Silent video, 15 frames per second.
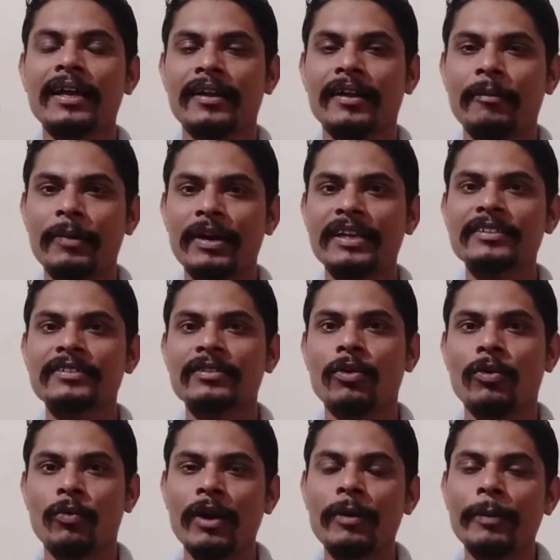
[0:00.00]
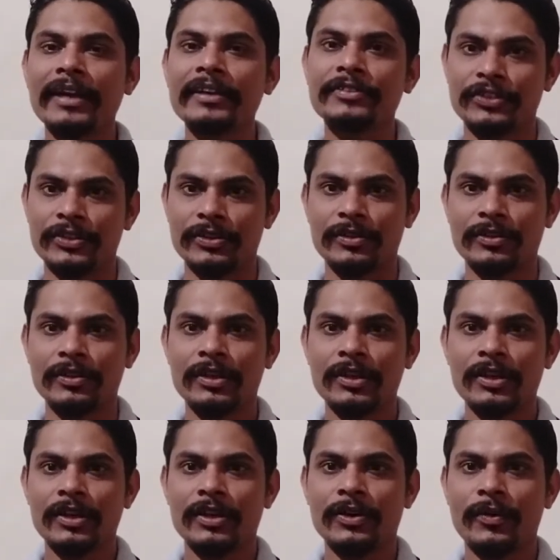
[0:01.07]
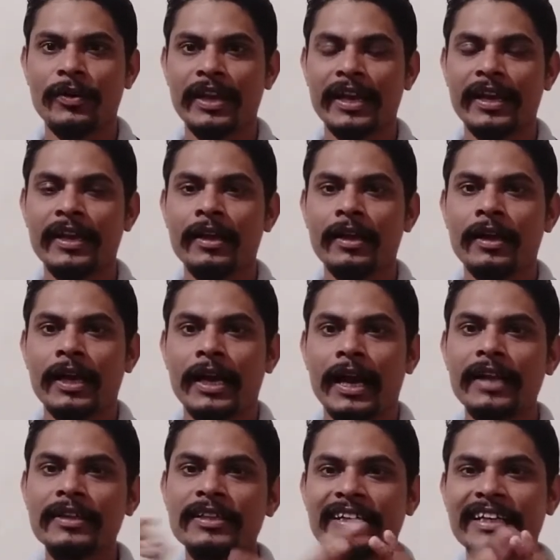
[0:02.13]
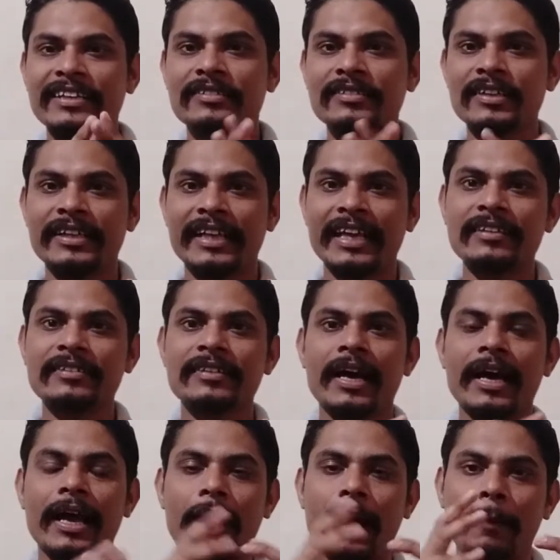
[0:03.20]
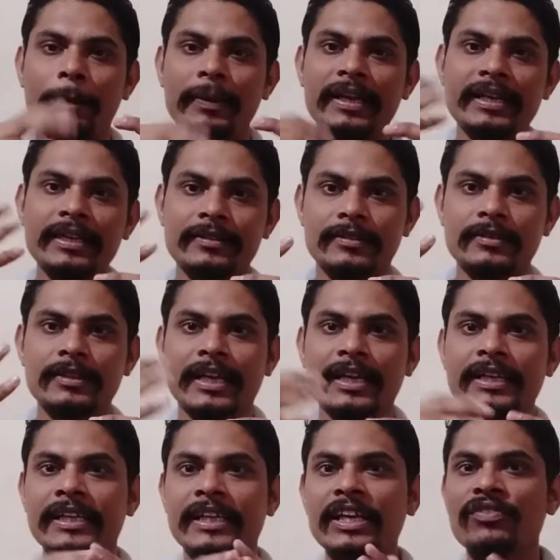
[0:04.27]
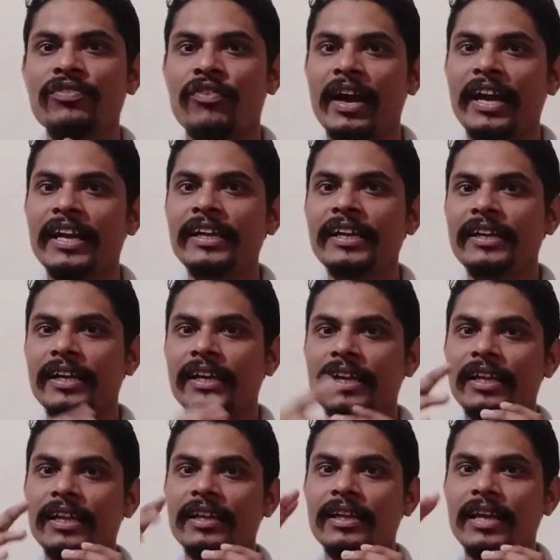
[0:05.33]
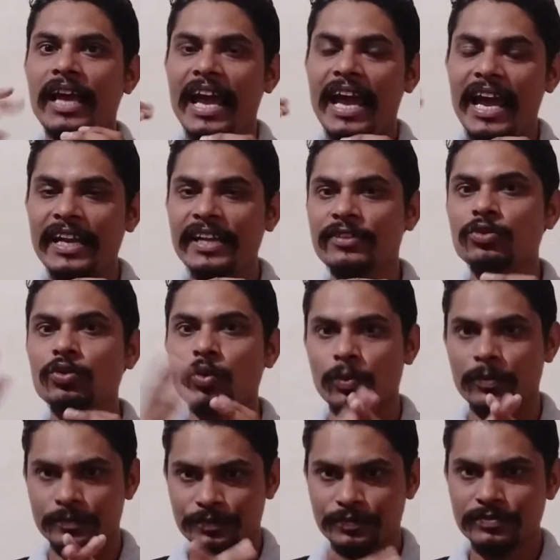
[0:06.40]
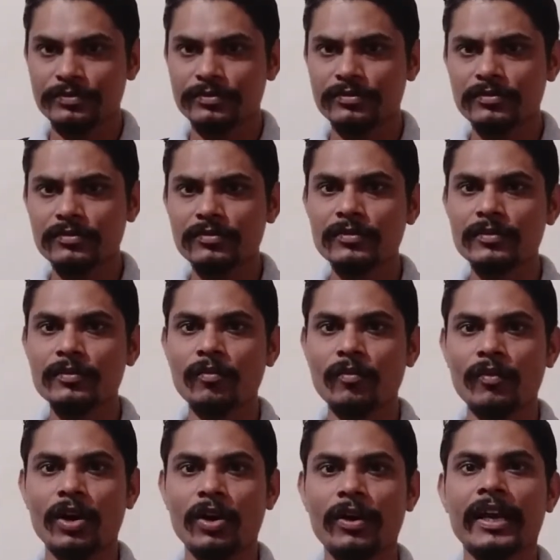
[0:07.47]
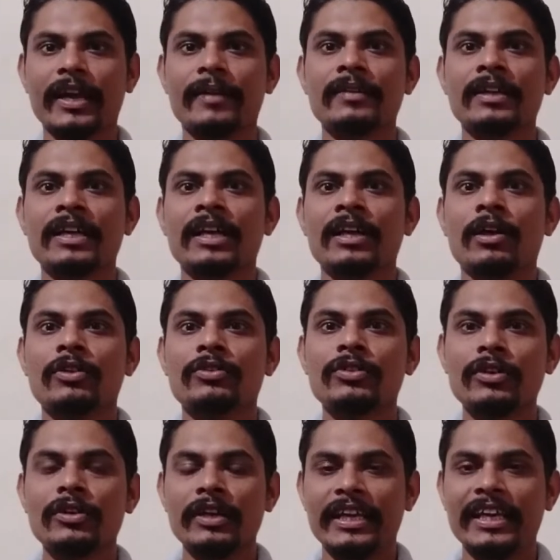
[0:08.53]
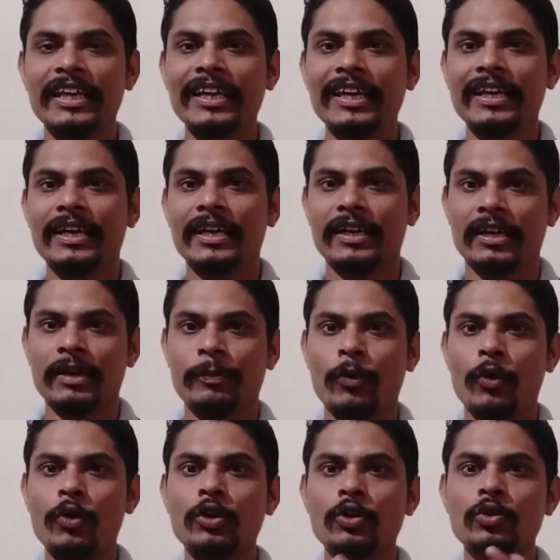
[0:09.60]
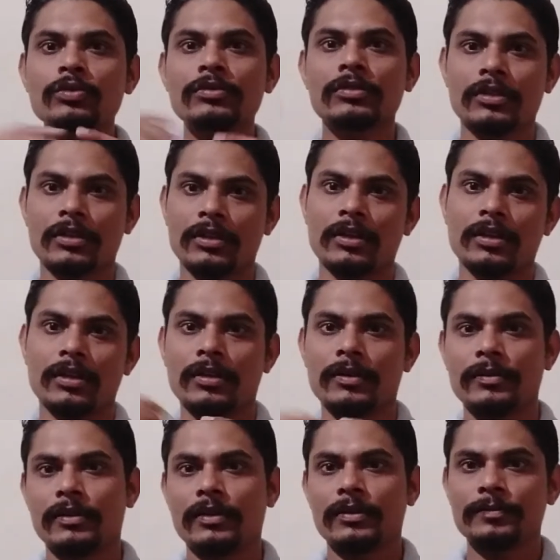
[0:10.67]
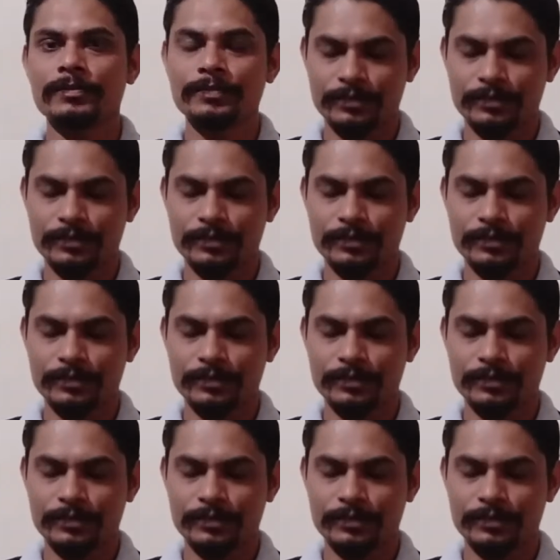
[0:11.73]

number is 1.0. Okay, and the tester tests the application and he find an issue. Okay, so he report to